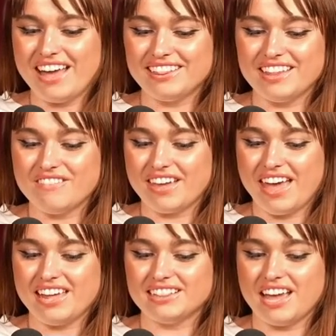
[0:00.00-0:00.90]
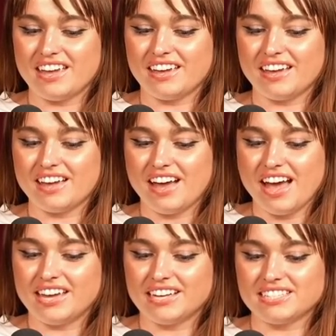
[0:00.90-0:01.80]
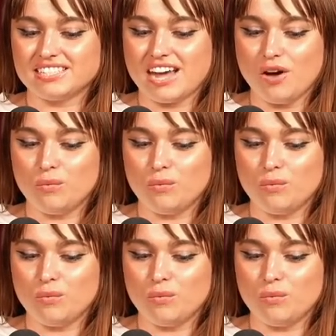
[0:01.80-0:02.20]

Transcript: love it. And like, I guess now